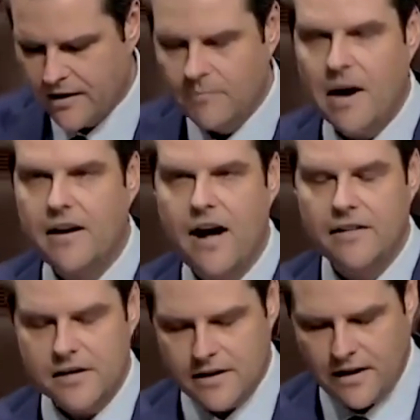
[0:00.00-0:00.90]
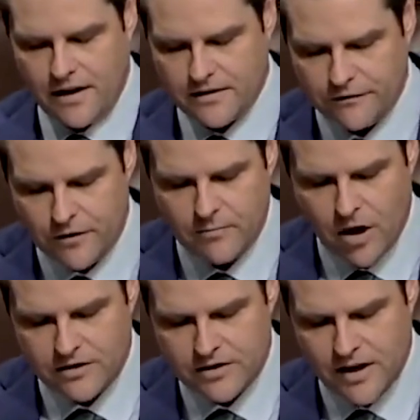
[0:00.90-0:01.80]
My colleague from
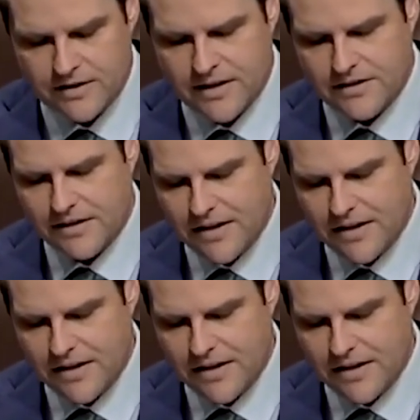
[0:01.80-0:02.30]
Arkansas says that